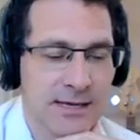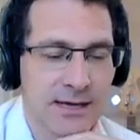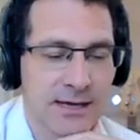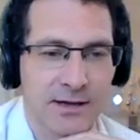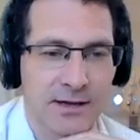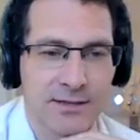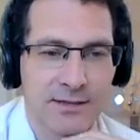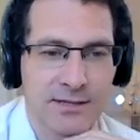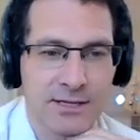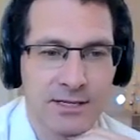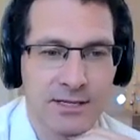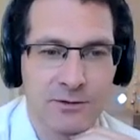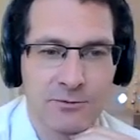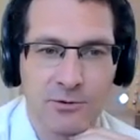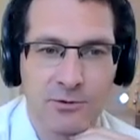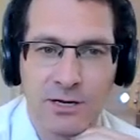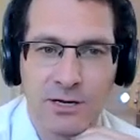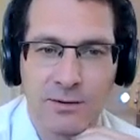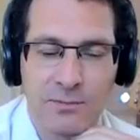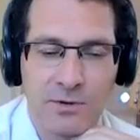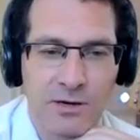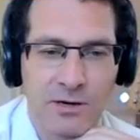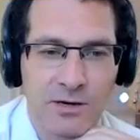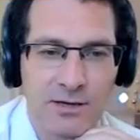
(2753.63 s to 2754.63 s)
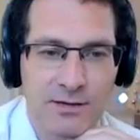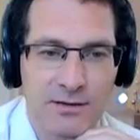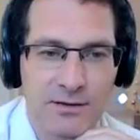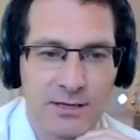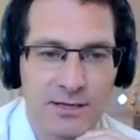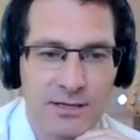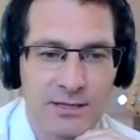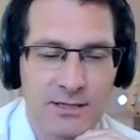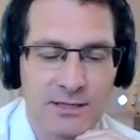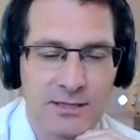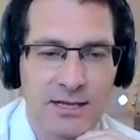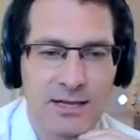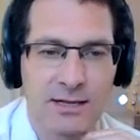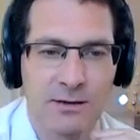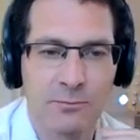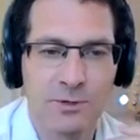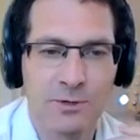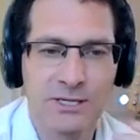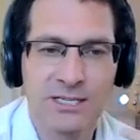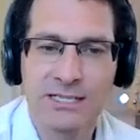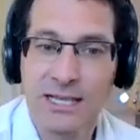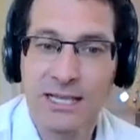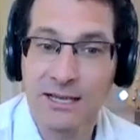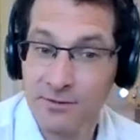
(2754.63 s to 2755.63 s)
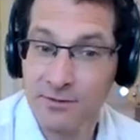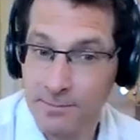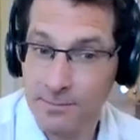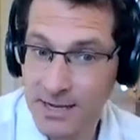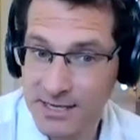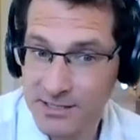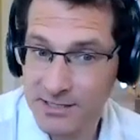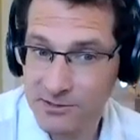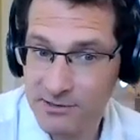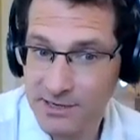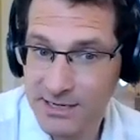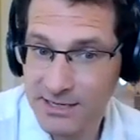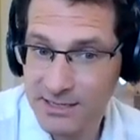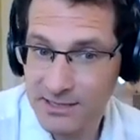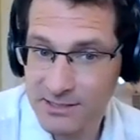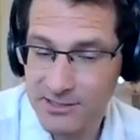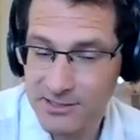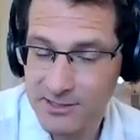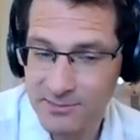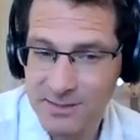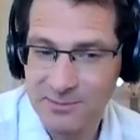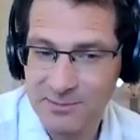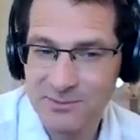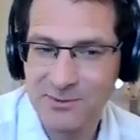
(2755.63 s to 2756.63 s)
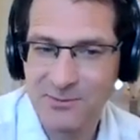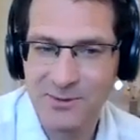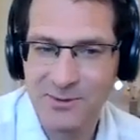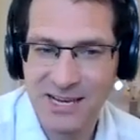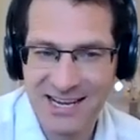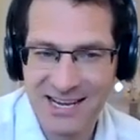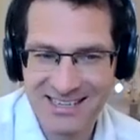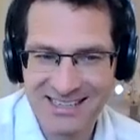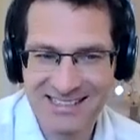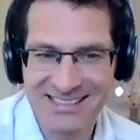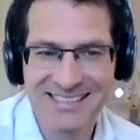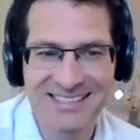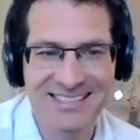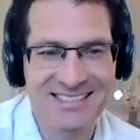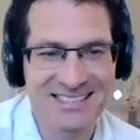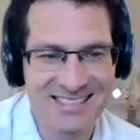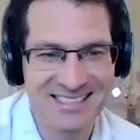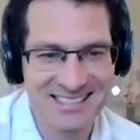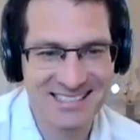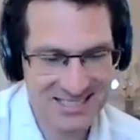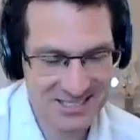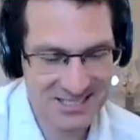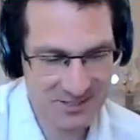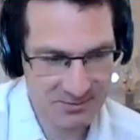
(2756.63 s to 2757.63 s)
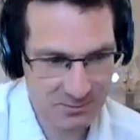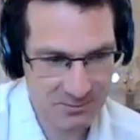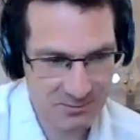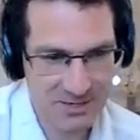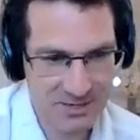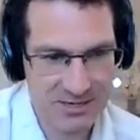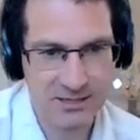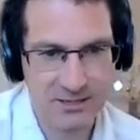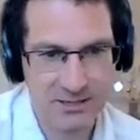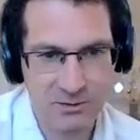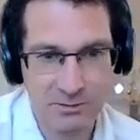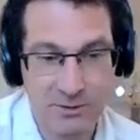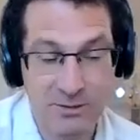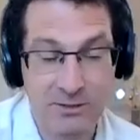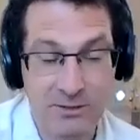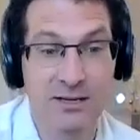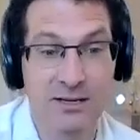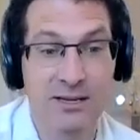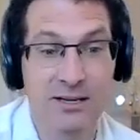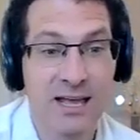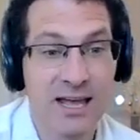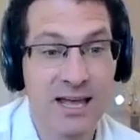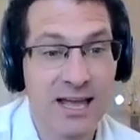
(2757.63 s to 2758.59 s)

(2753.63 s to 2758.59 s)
I think you're right, Mark. I think that we did that for Back to Reality. I remember we had a list, and as we went along, we're like,